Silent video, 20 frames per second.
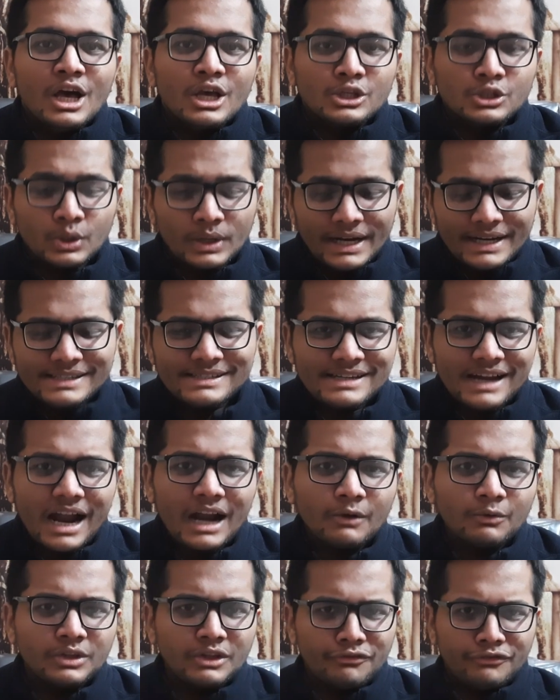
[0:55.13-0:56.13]
So let's
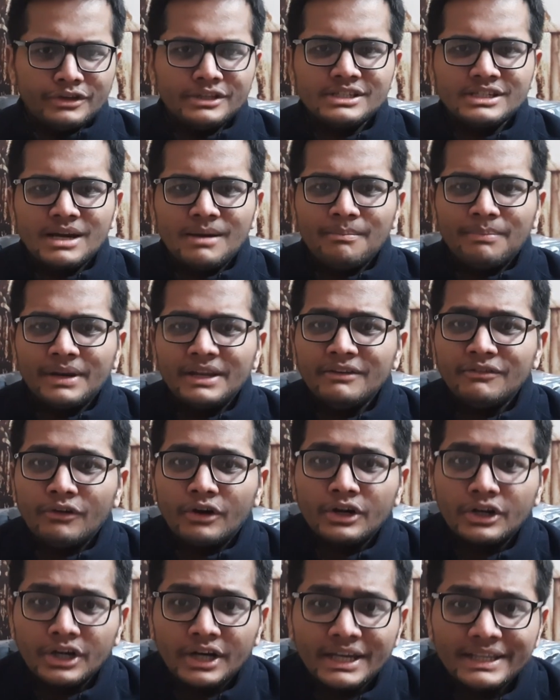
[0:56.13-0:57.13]
start with the first company
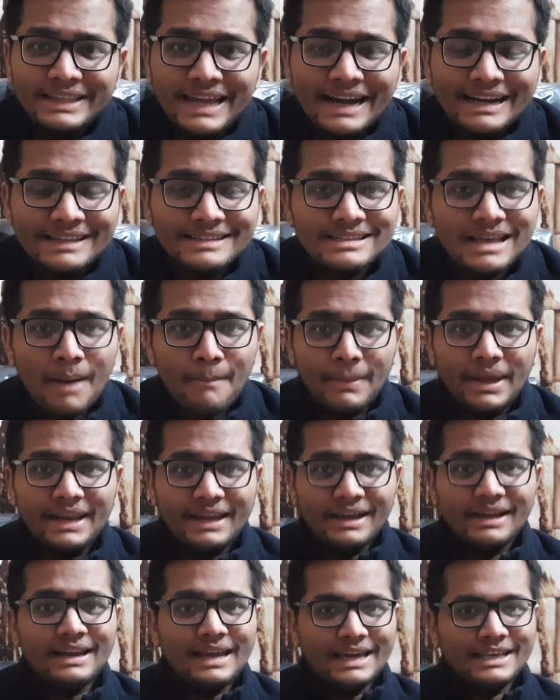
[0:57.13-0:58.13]
for today, that is
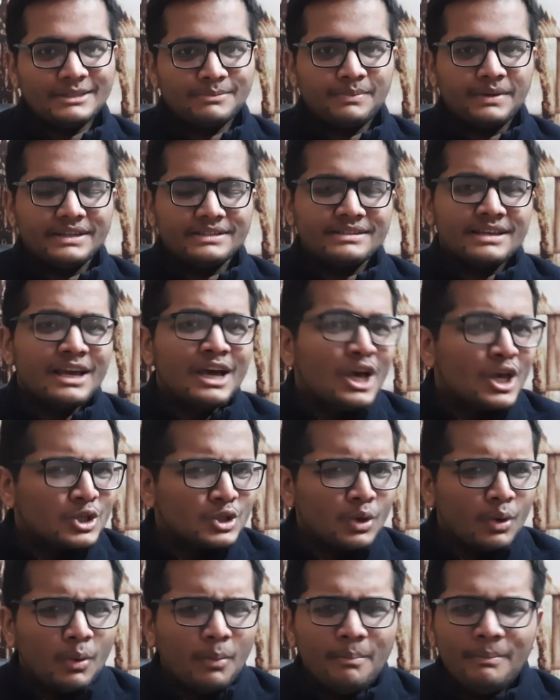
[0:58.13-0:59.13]
American Express.
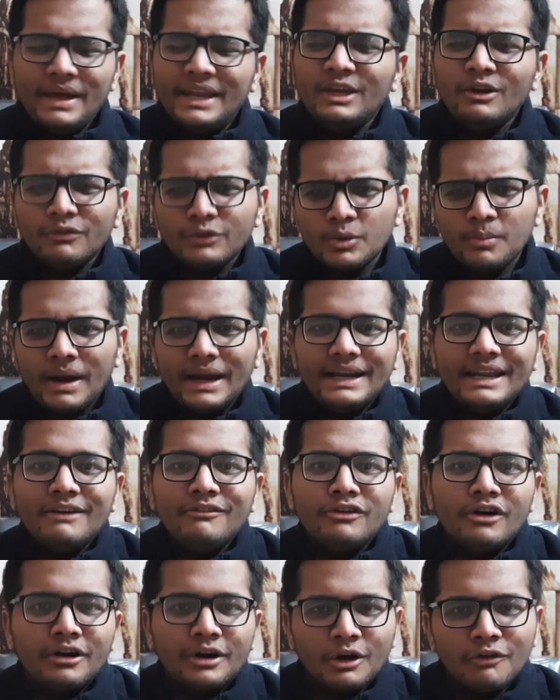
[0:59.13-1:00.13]
So many of you might
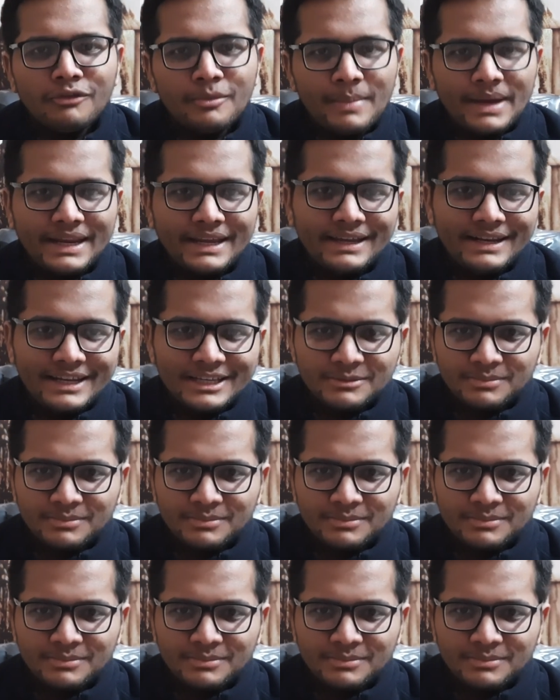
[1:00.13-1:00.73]
have heard of American